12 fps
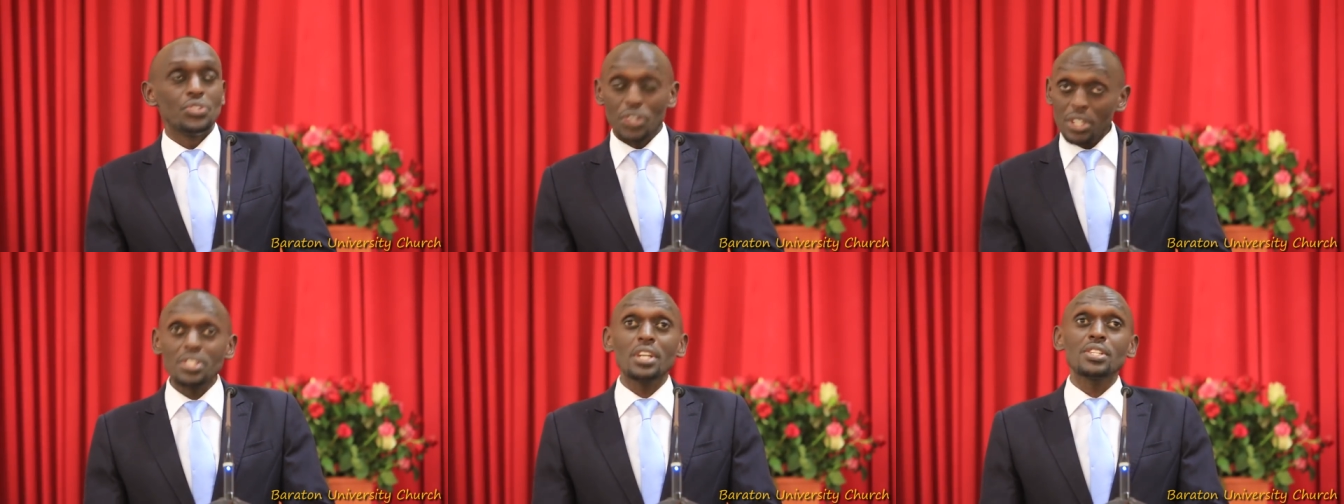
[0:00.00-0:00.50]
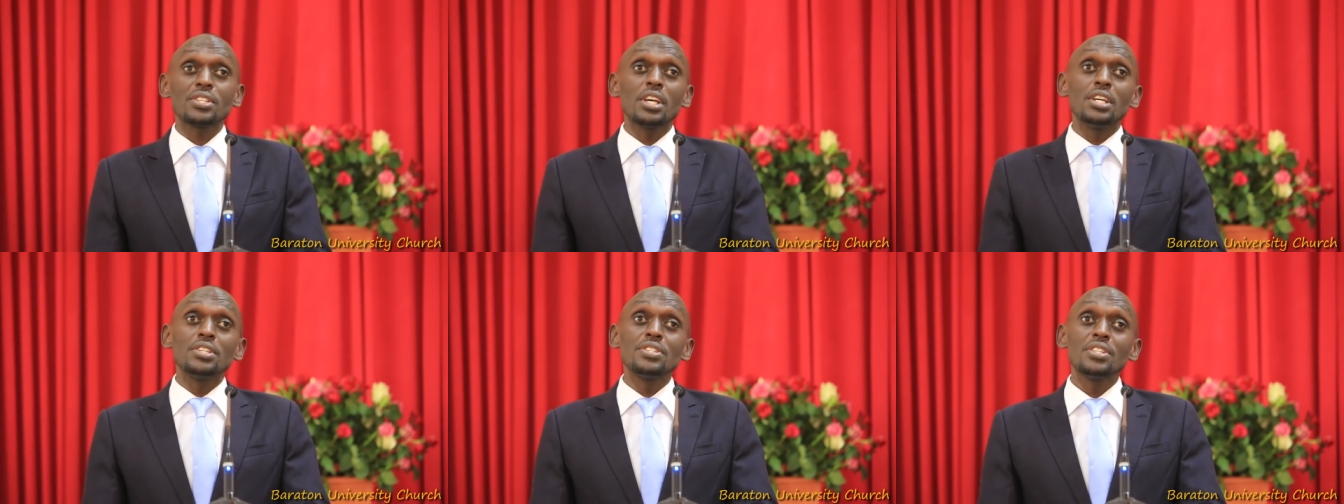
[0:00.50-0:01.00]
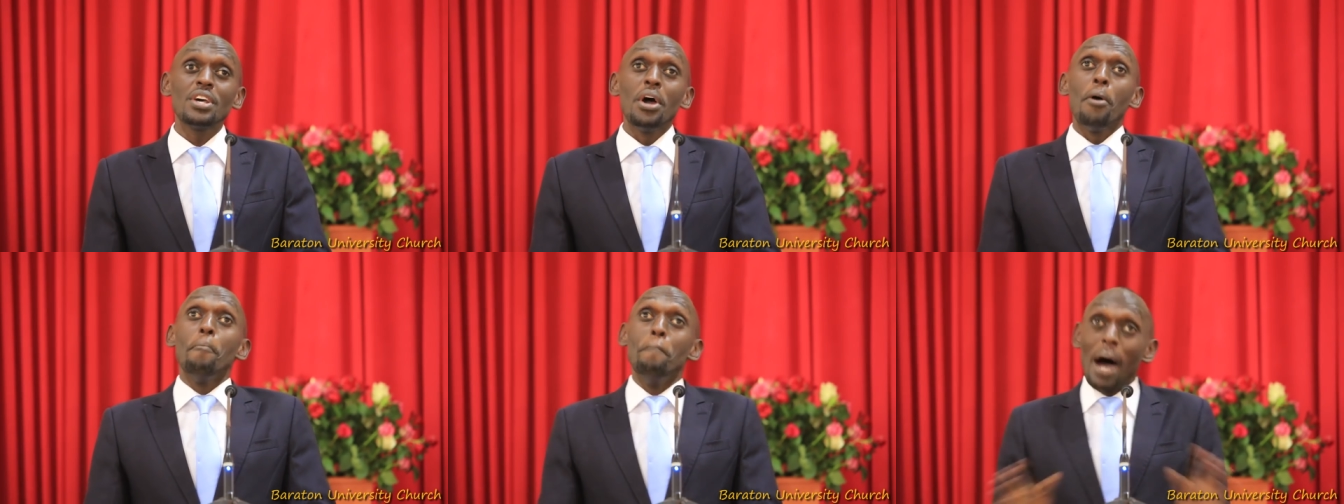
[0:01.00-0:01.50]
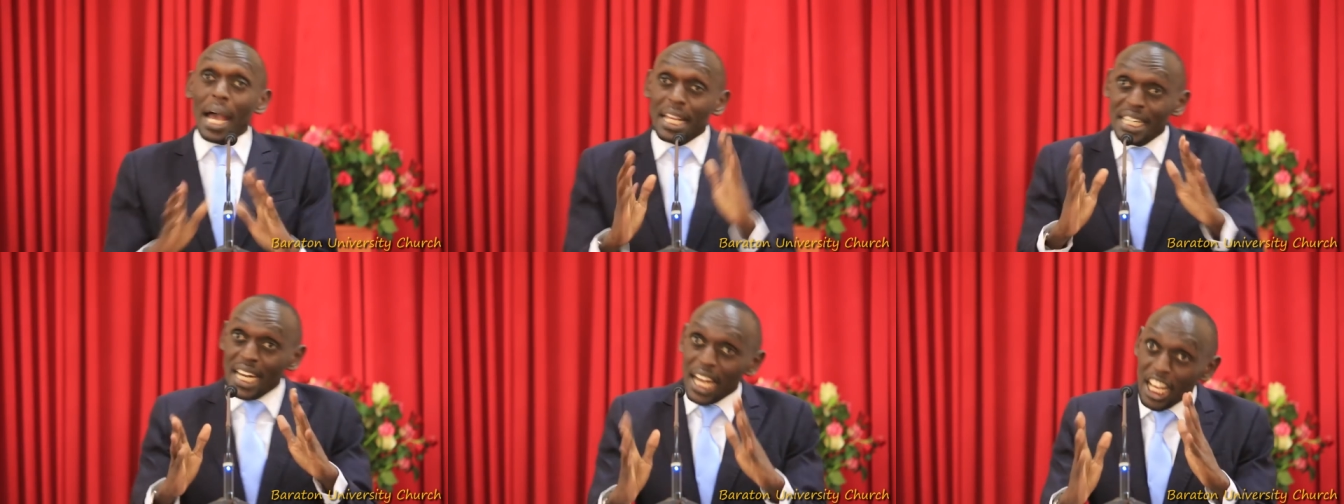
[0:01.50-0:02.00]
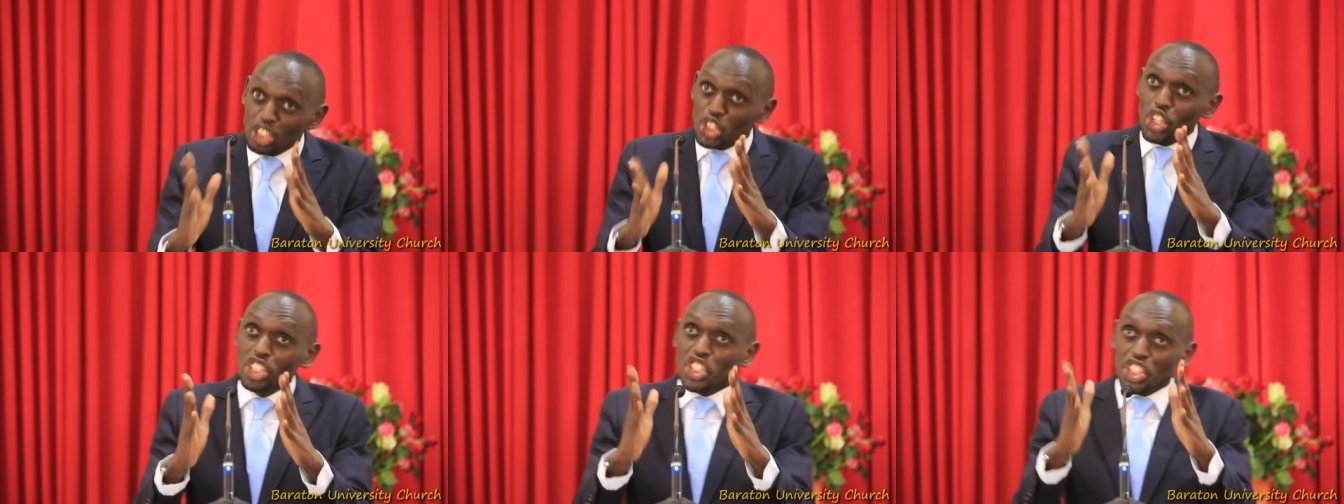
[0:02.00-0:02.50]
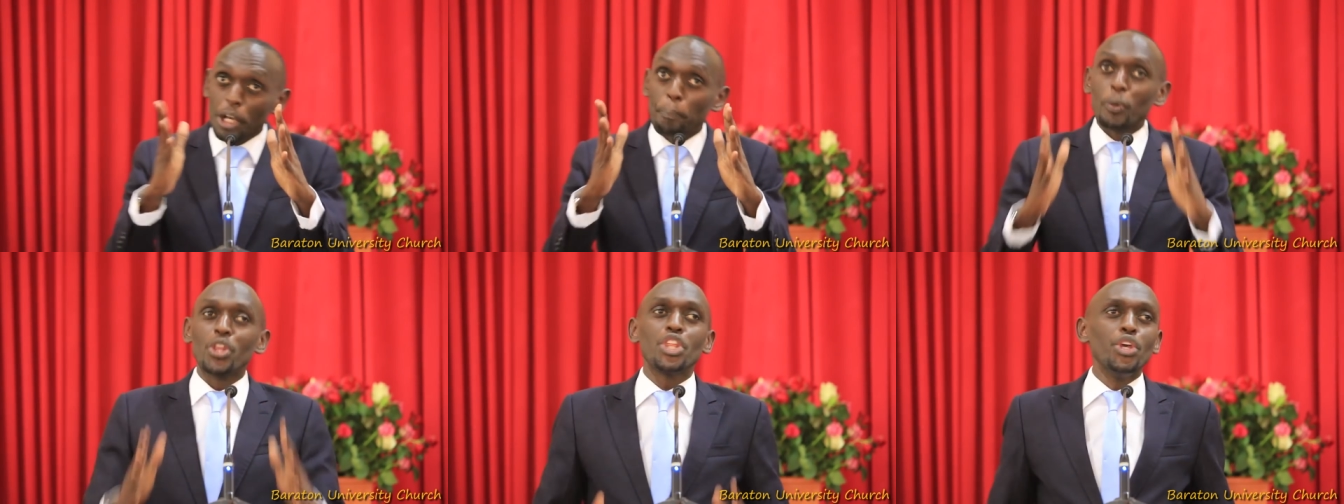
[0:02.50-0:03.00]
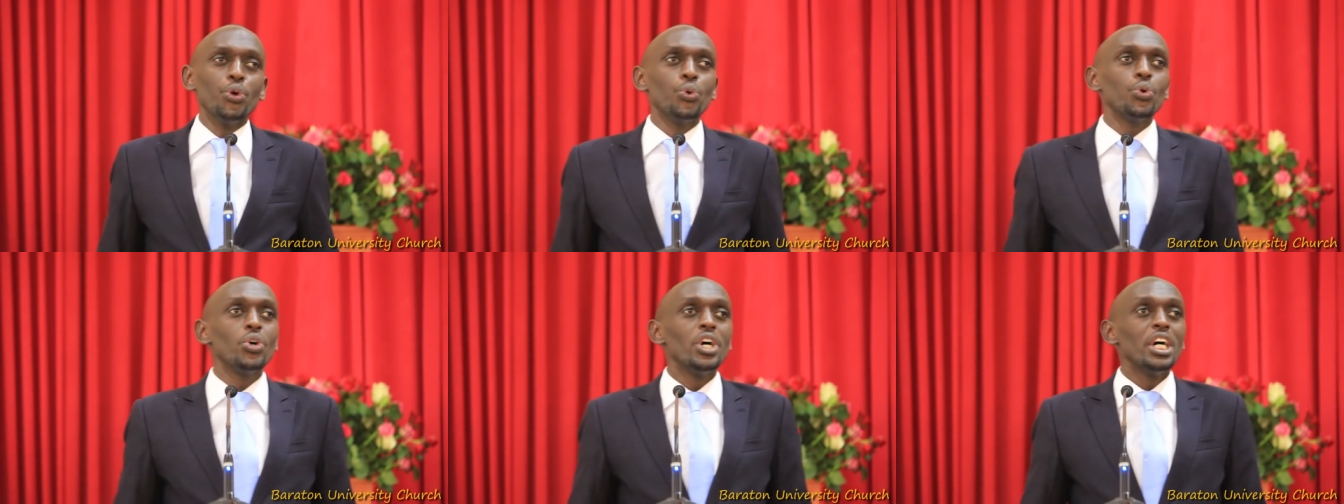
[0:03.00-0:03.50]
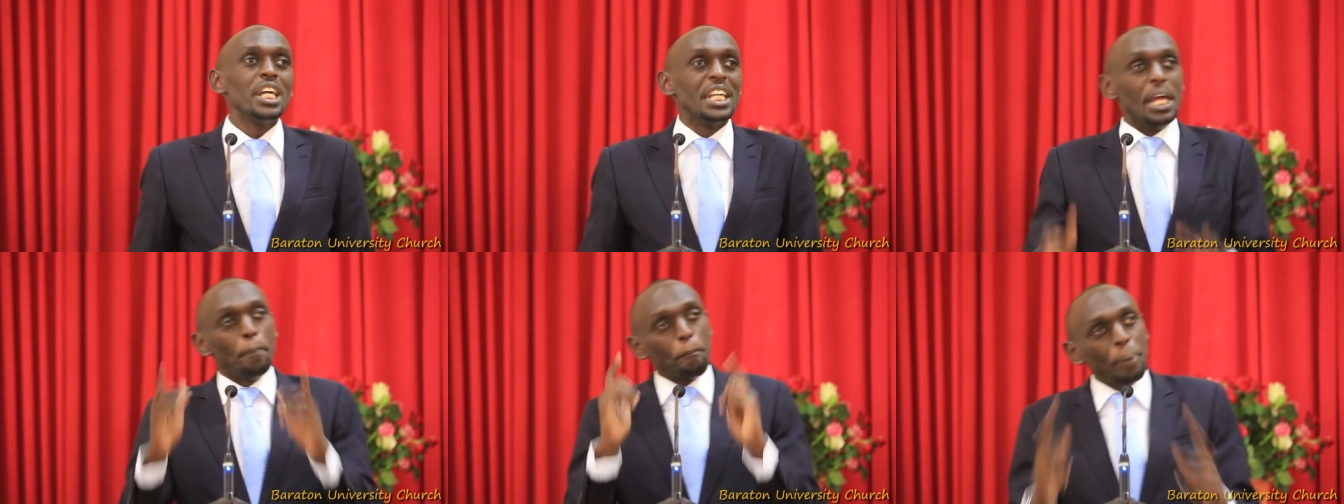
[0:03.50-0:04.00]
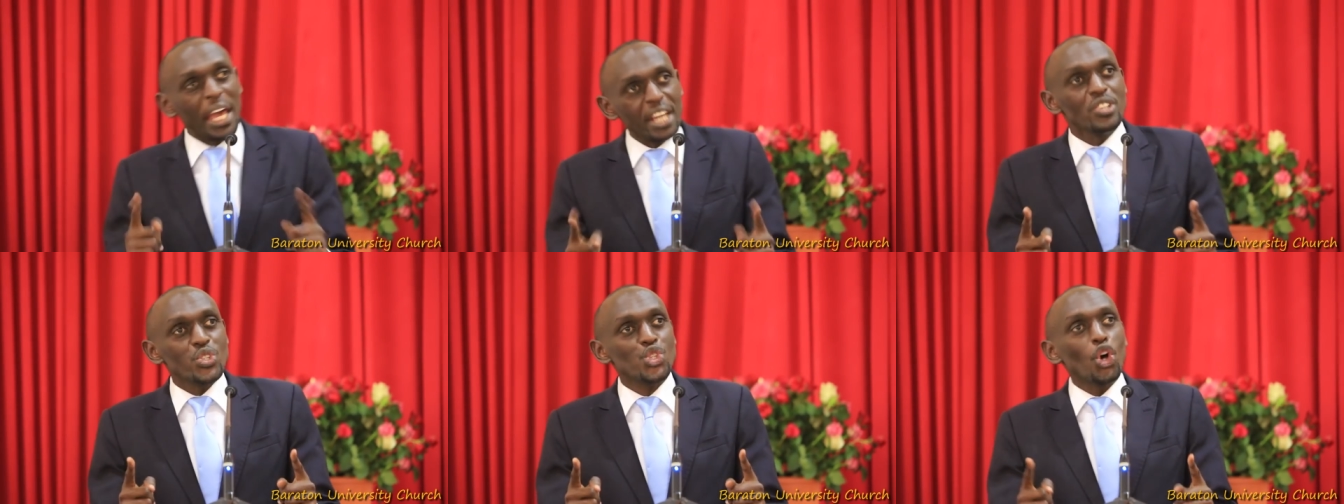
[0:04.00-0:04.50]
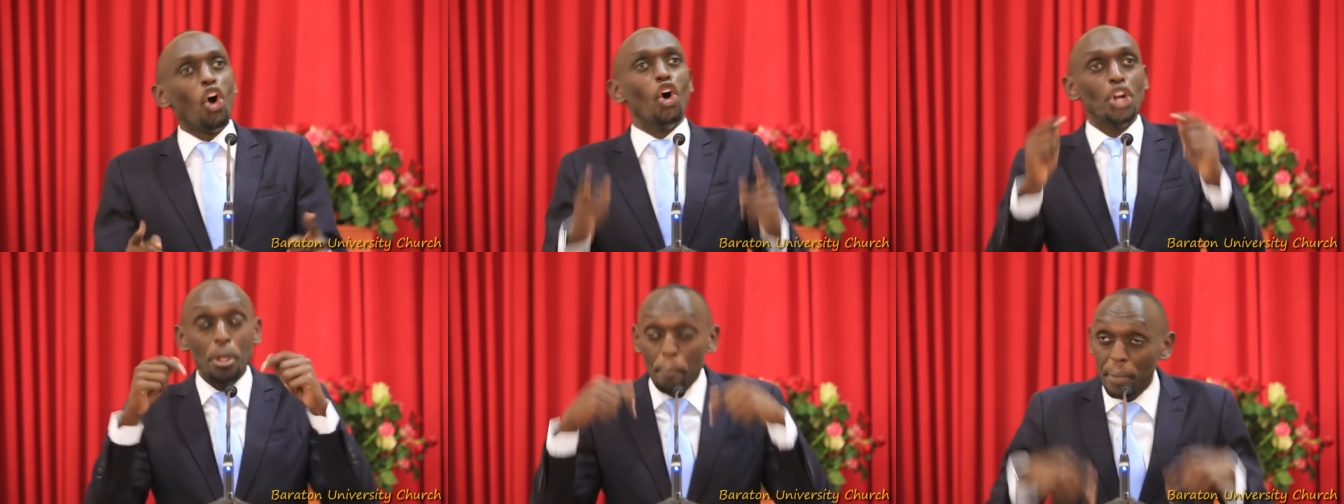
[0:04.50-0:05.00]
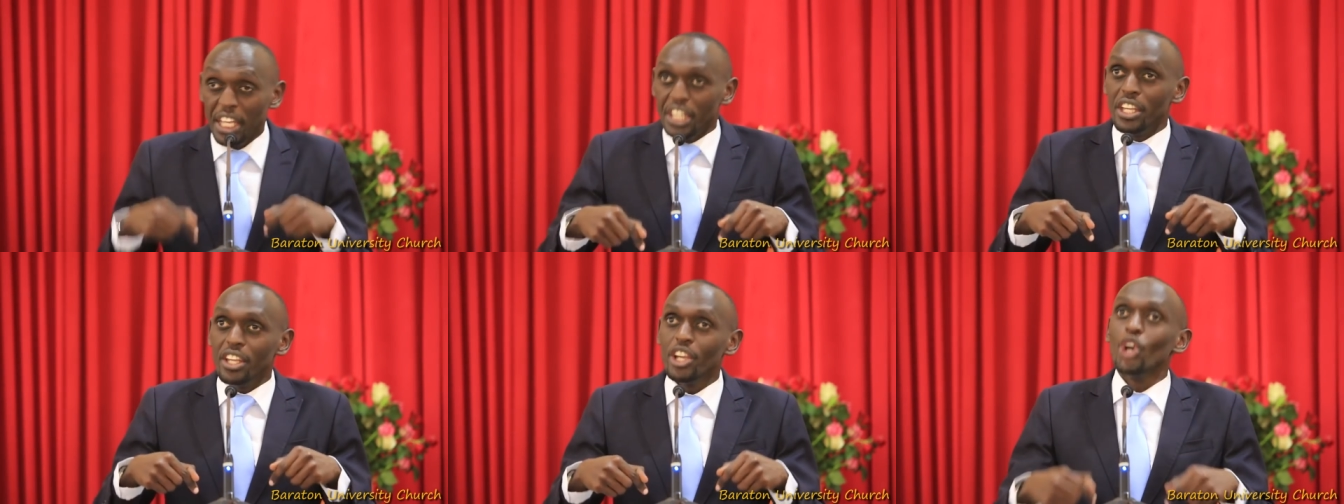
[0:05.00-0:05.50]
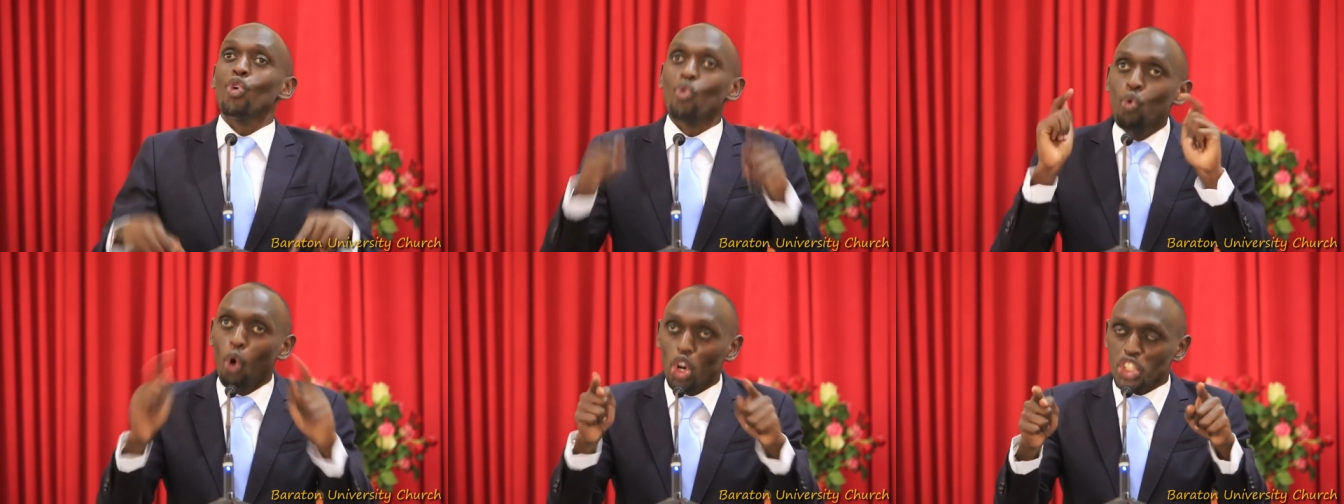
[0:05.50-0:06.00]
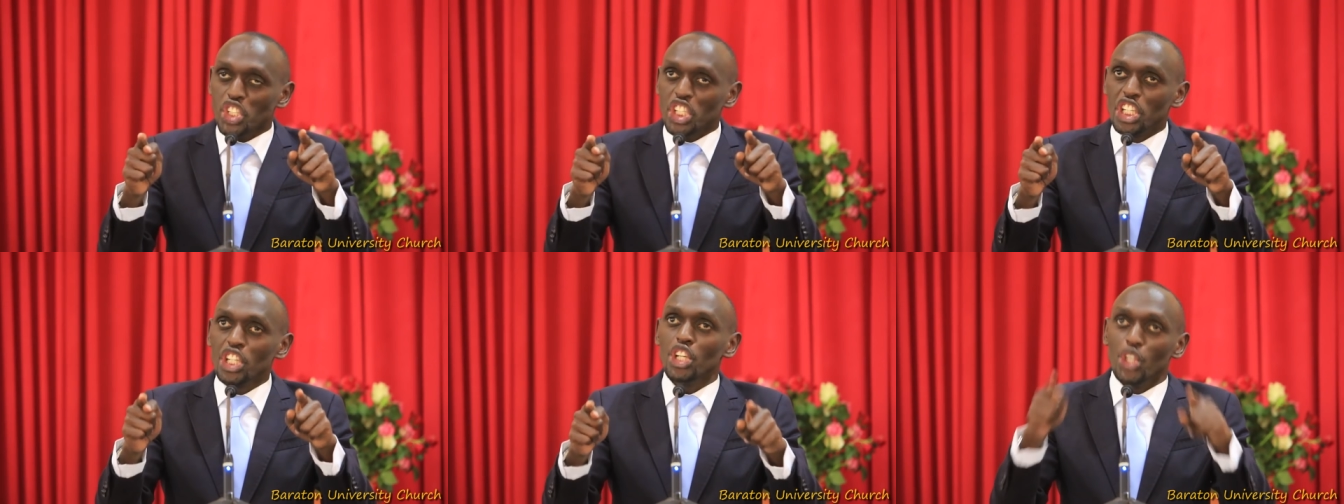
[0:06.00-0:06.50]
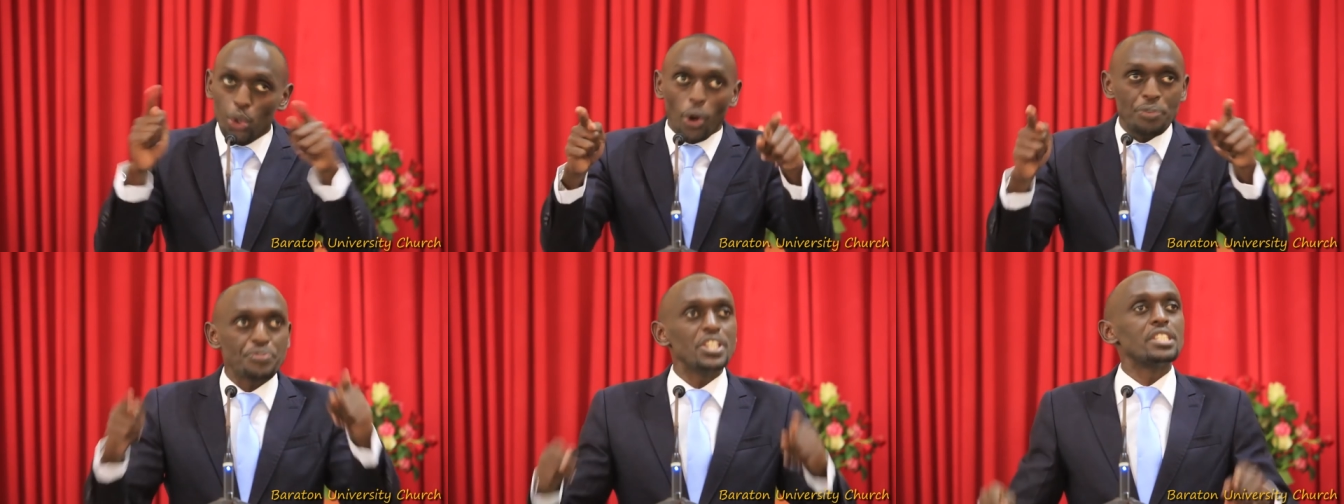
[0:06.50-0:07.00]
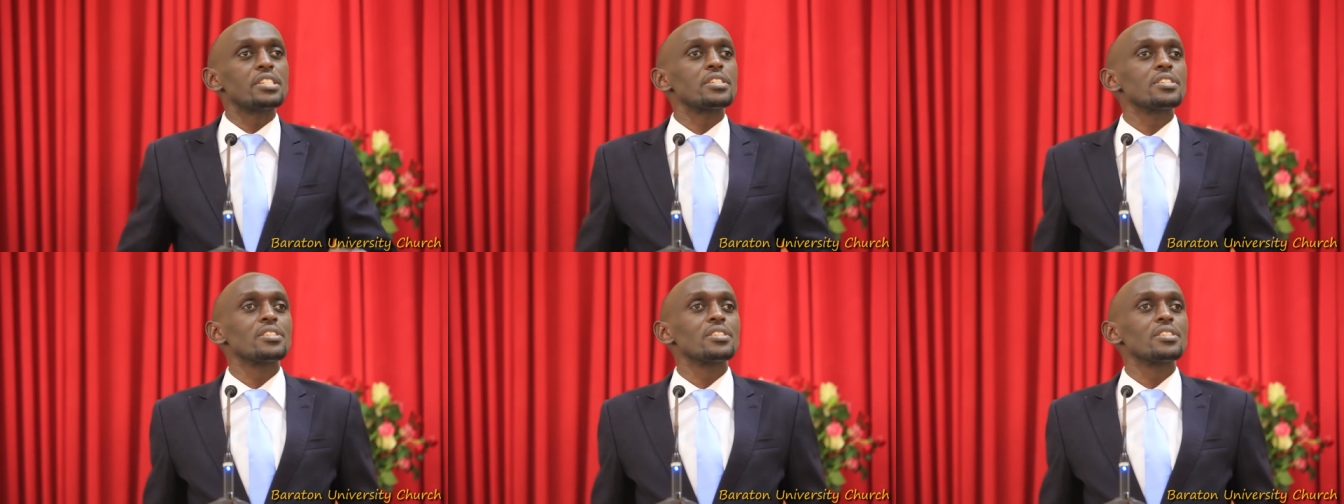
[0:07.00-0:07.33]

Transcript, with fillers: Jesus says, My relationship with you depends on me washing your feet.